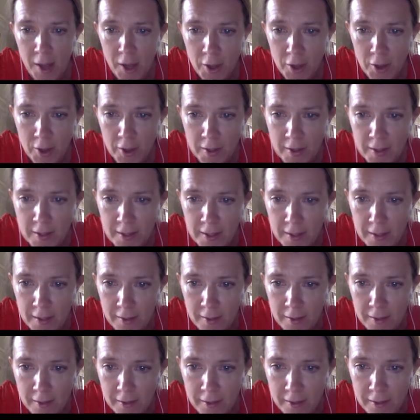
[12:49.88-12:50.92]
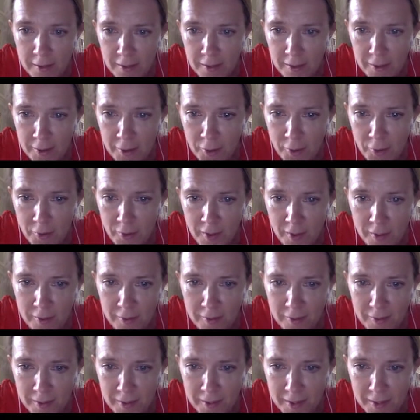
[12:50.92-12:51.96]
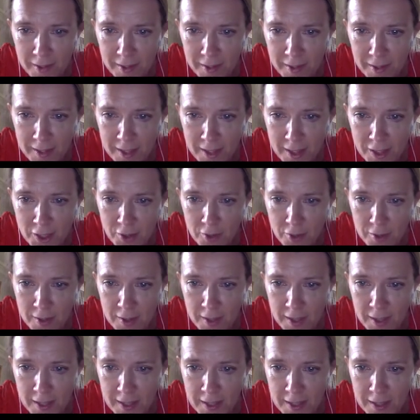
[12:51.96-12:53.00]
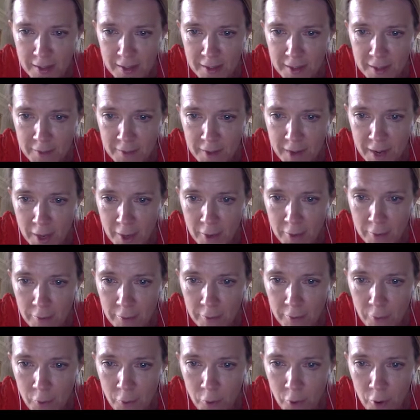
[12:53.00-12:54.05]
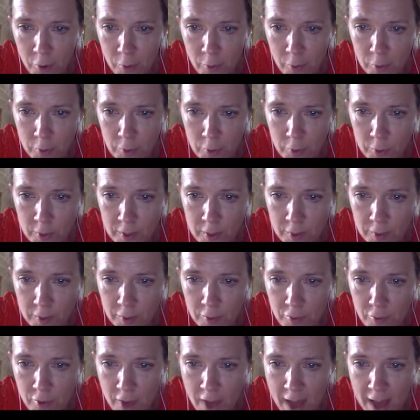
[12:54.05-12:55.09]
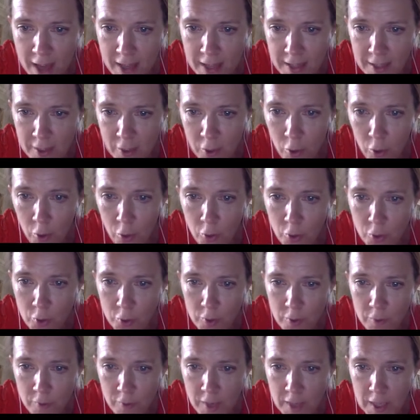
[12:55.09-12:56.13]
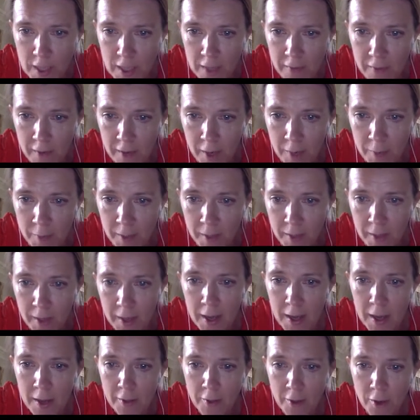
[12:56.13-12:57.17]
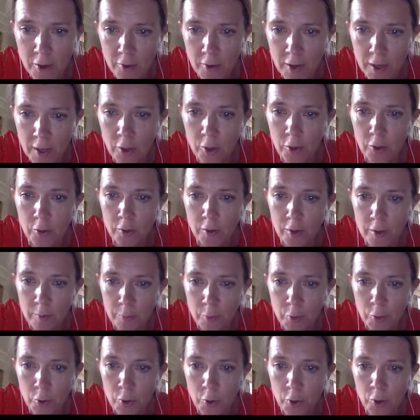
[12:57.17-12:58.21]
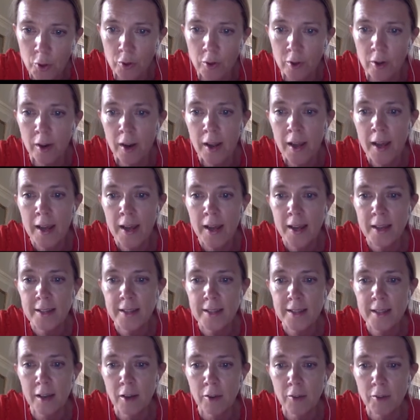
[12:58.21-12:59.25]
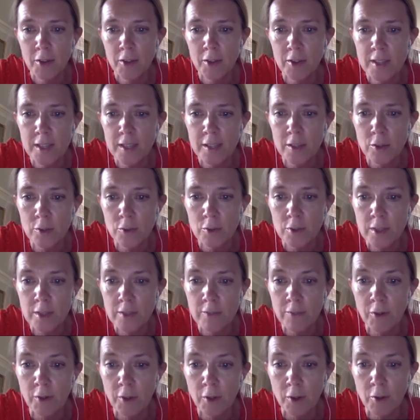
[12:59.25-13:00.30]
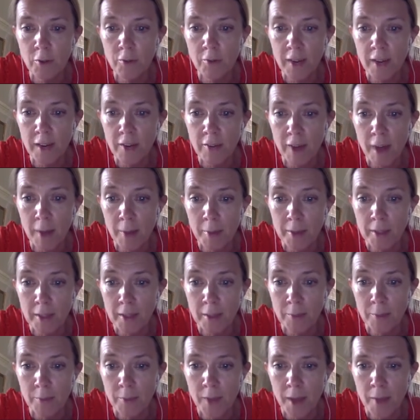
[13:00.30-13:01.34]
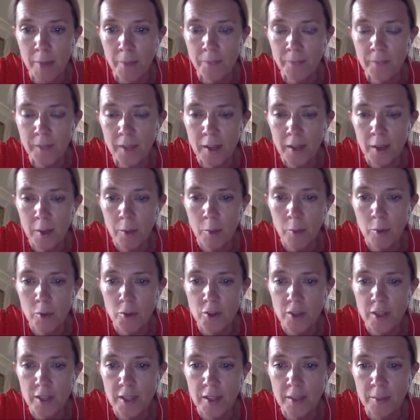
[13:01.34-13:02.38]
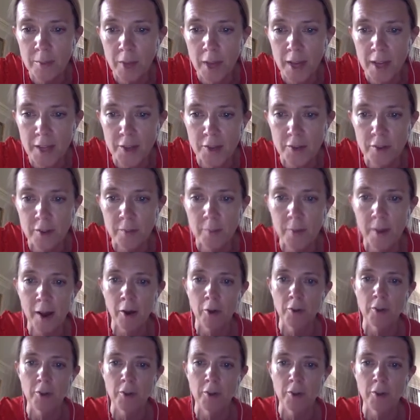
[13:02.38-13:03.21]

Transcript: You can see that the on the sagittal slice here, this very conformal dose. So the red is a hot dose of radiotherapy, the green cooler, the blue cooler itself. And you can see the dose is falling off very rapidly um, we're treating the bladder and the bowel.